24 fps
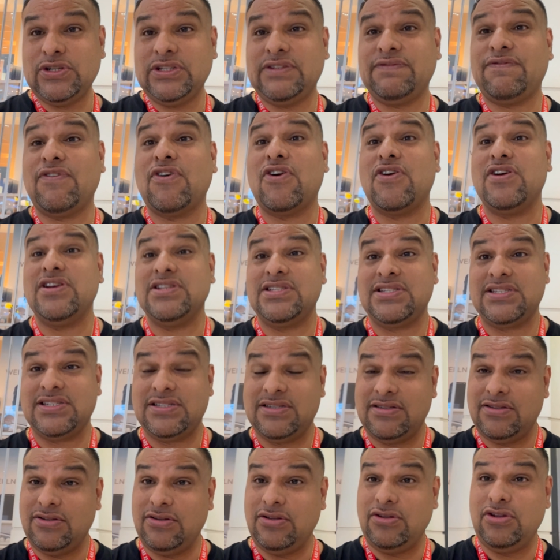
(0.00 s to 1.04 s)
as far
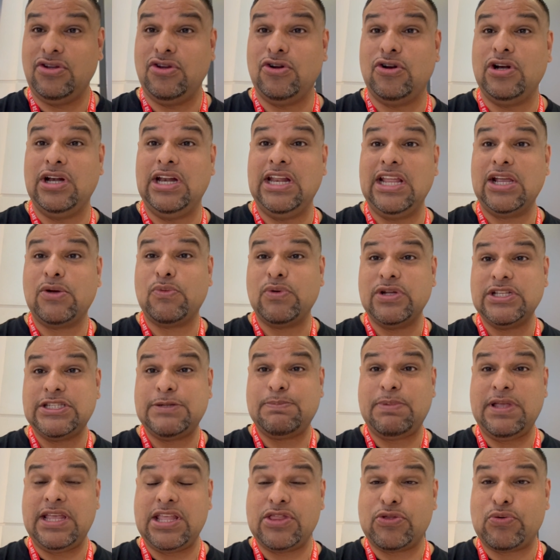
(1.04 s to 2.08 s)
as your liquids
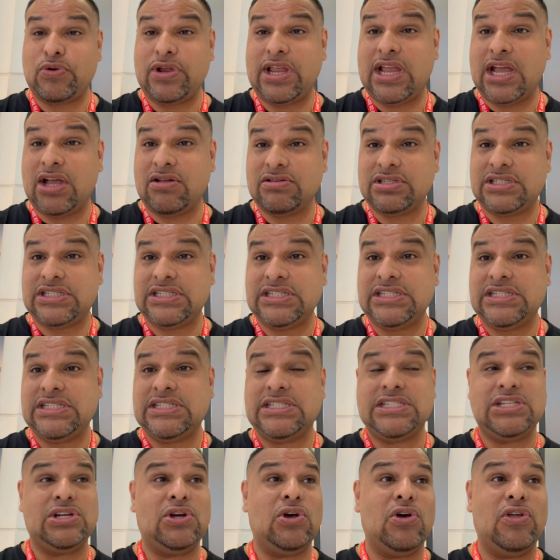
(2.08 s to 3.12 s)
being three
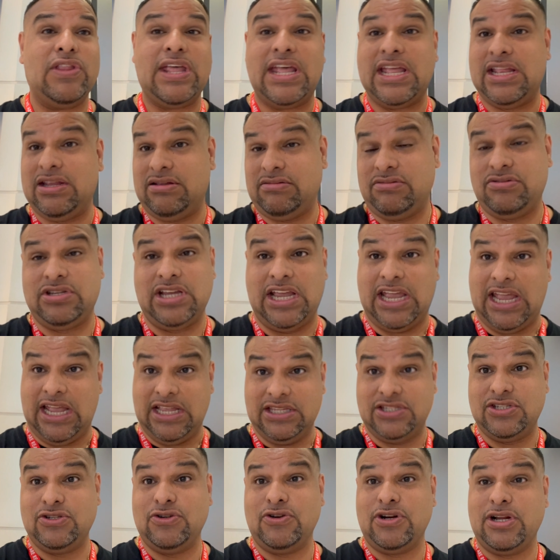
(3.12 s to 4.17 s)
ounces and all that
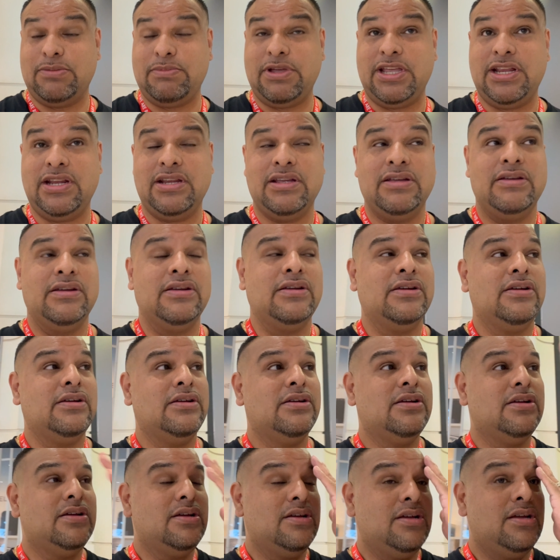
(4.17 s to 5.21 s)
jazz. You know what I mean?
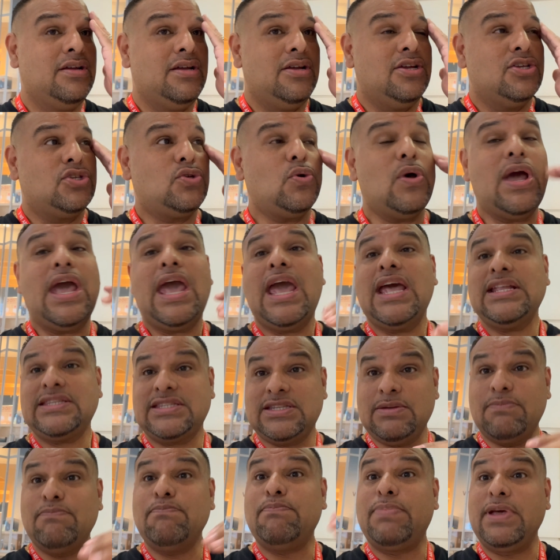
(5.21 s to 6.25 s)
So I had
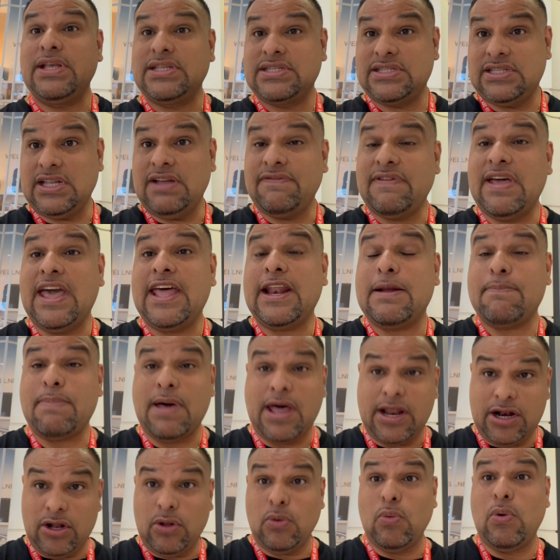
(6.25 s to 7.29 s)
some big stuff. I had a
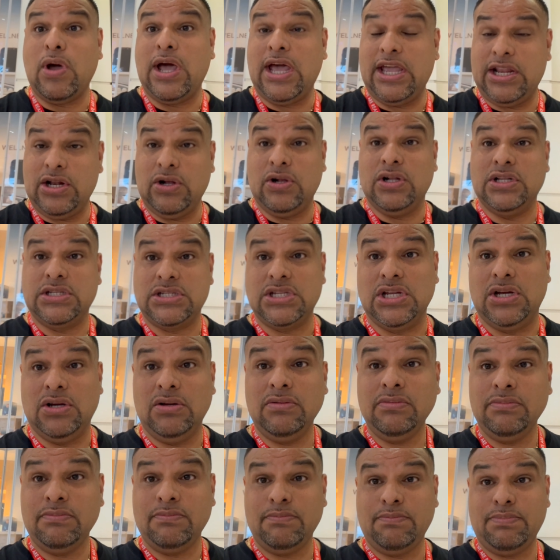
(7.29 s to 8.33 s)
bottle of wine also
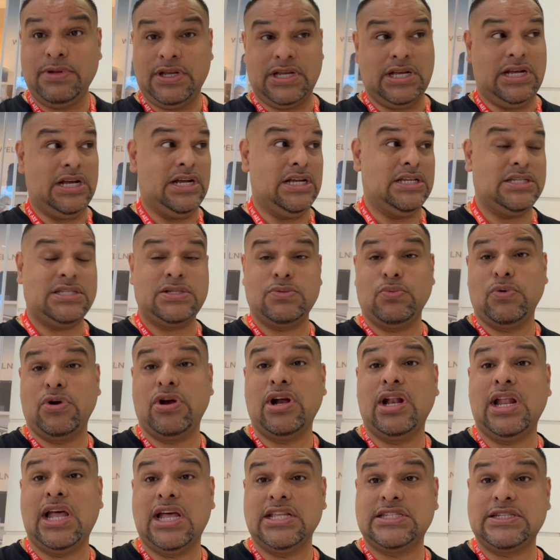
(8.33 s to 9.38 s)
because we're
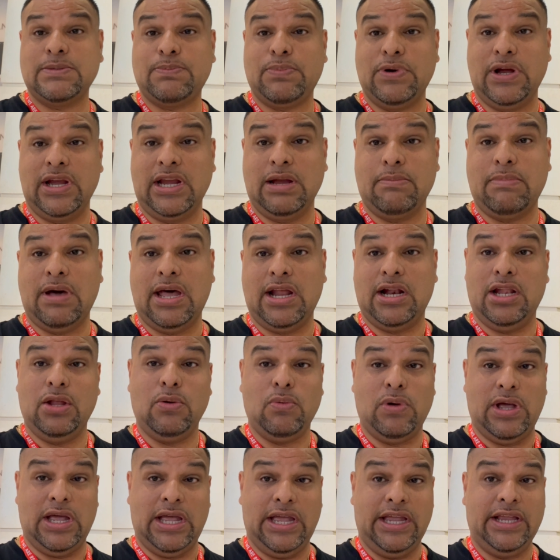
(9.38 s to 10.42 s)
allowed to bring a bottle of
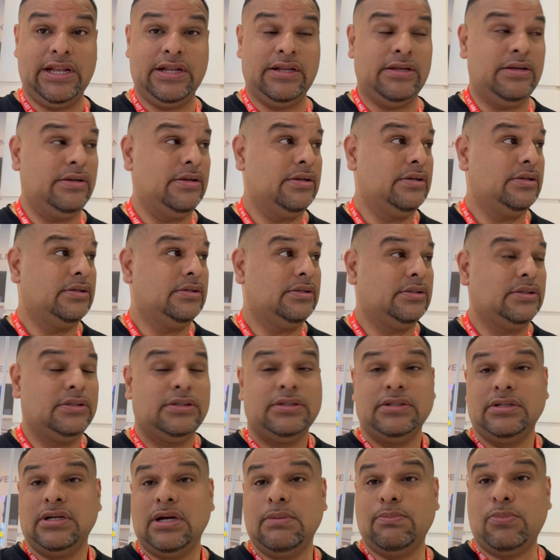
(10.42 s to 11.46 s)

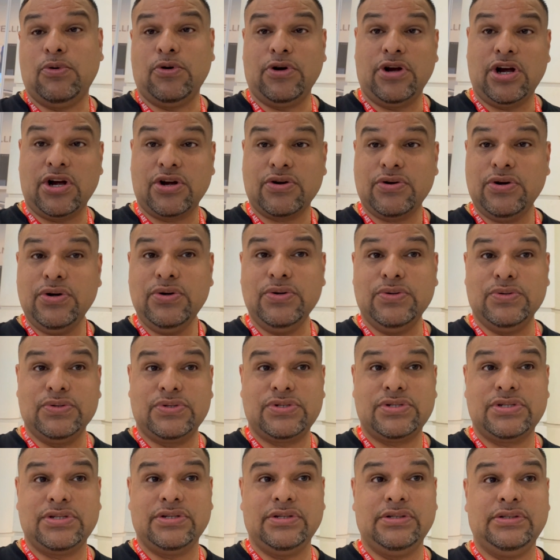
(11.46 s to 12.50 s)
wine on board our
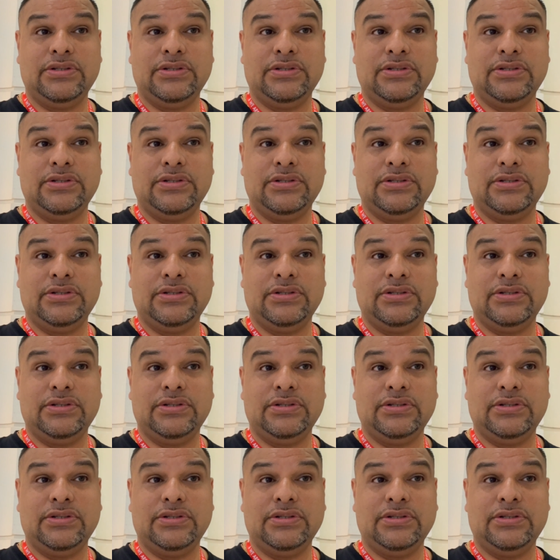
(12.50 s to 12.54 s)
cruise.